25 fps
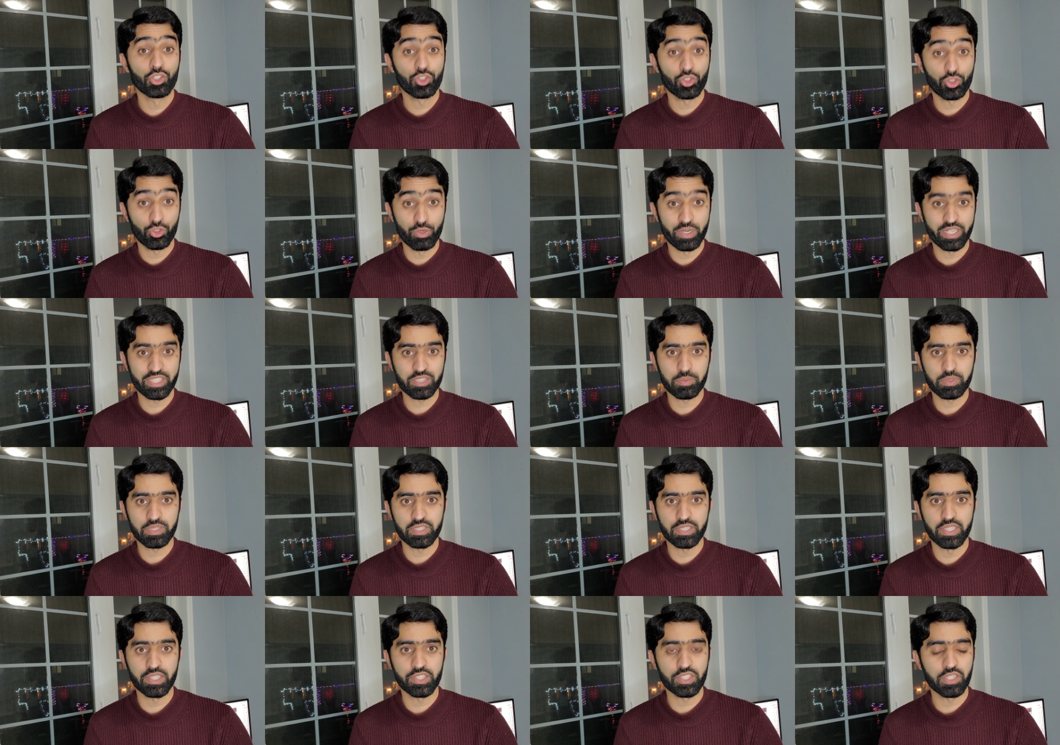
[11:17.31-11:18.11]
through
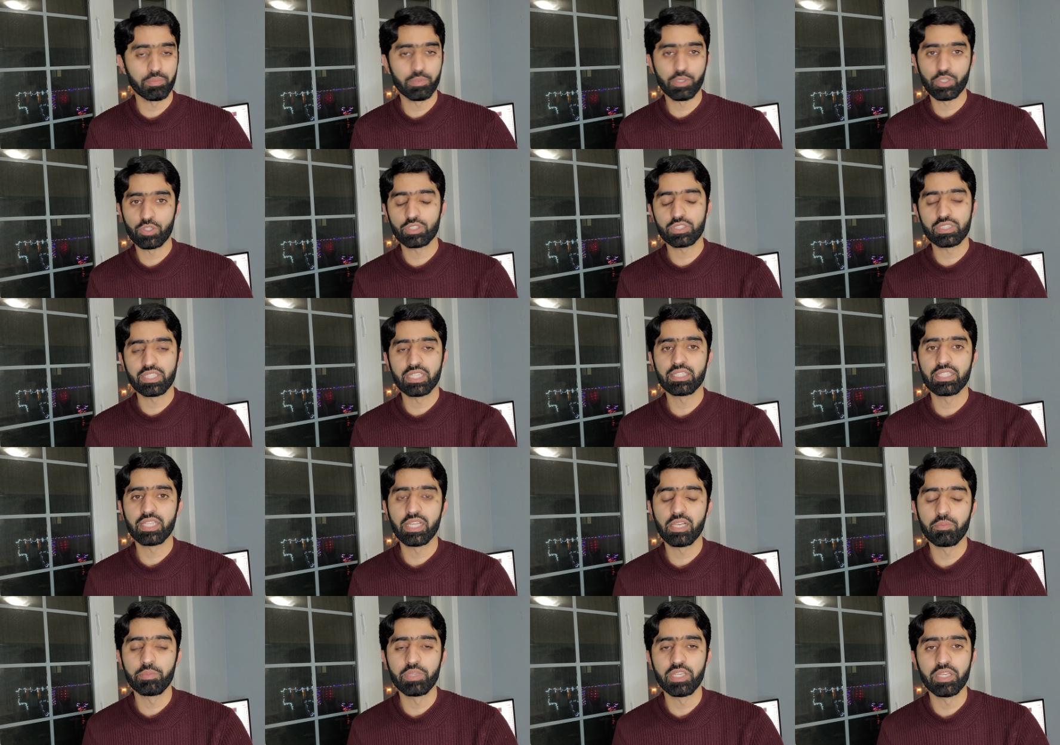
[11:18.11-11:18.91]
express entry because then
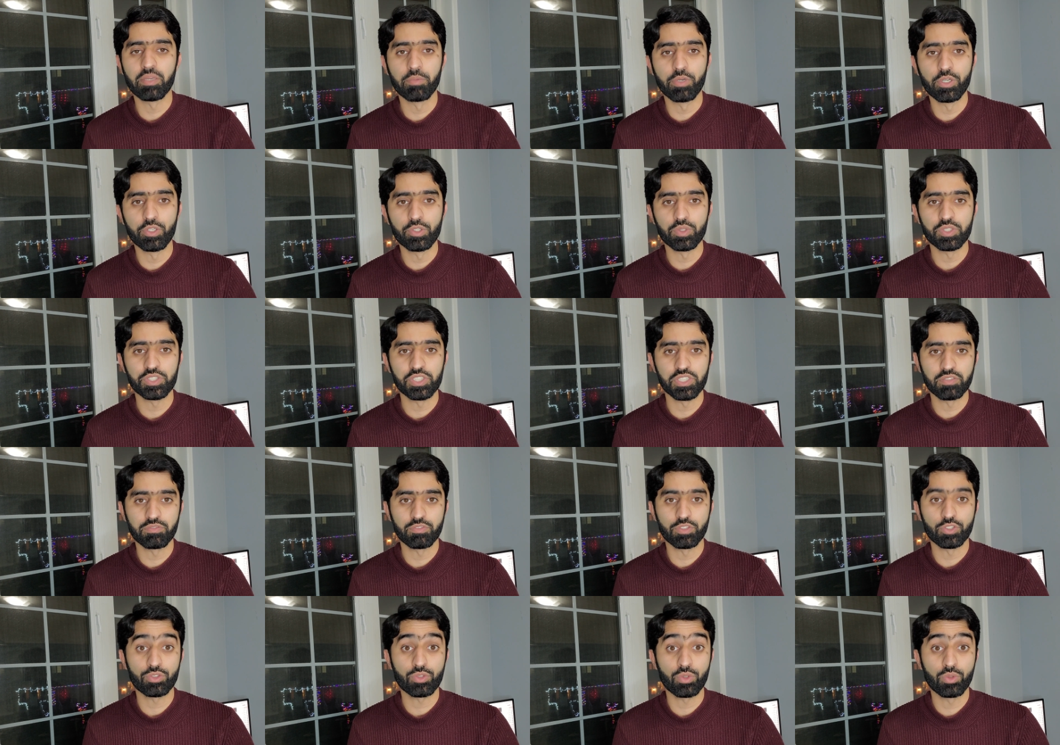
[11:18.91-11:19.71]
they'll be able to
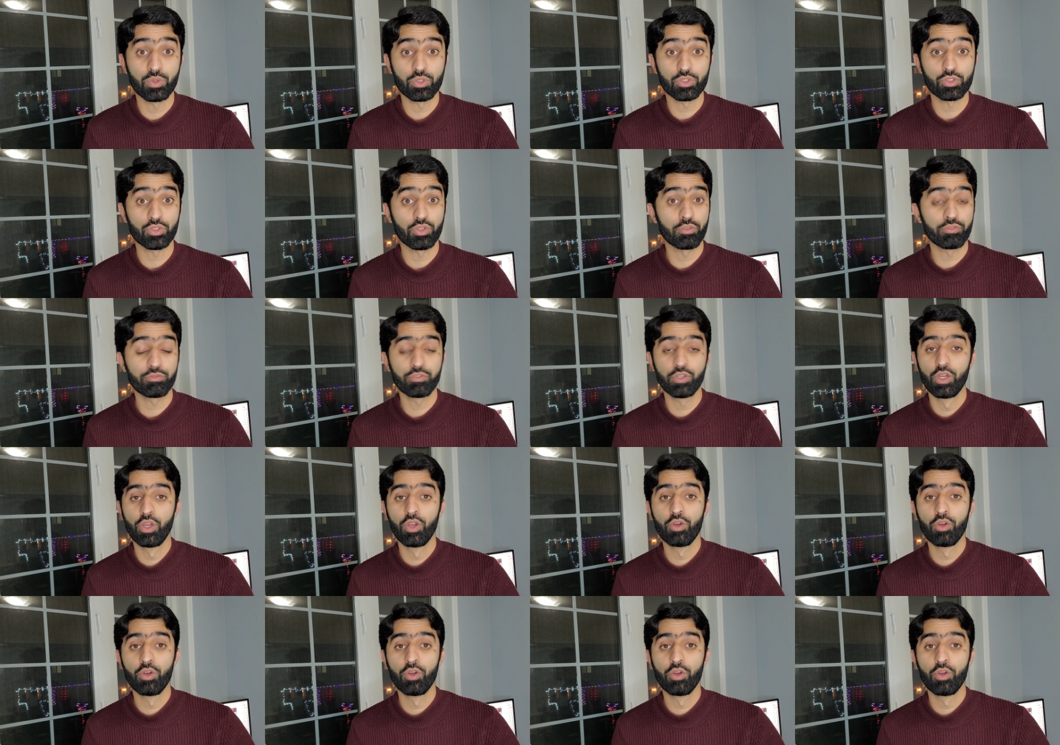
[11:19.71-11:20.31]
achieve the scores of